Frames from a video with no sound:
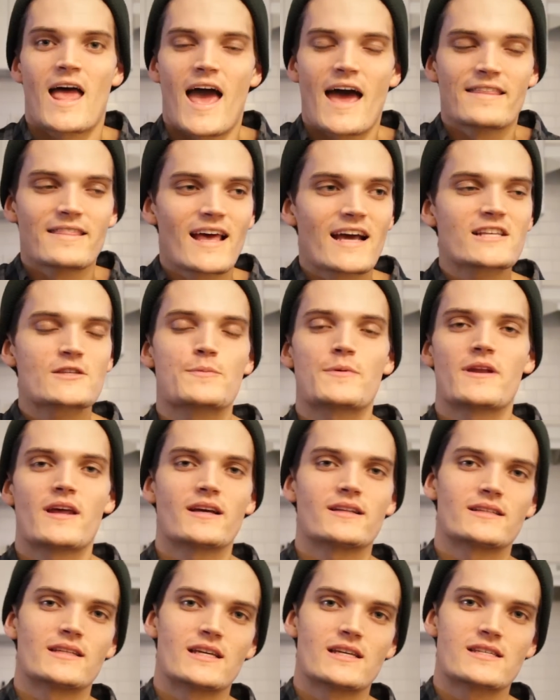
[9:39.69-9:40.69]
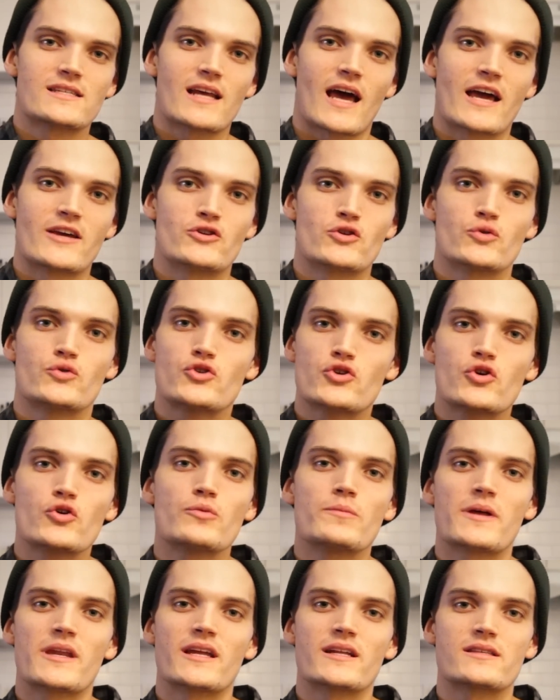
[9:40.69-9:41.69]
And last but not least, I do
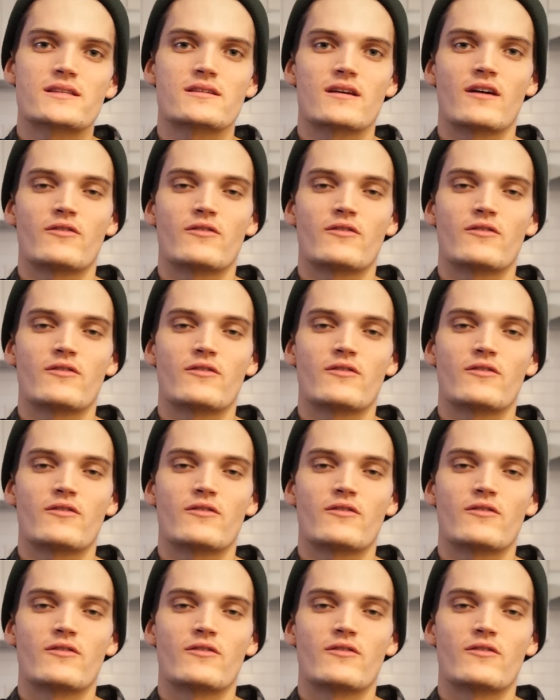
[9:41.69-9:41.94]
2 minutes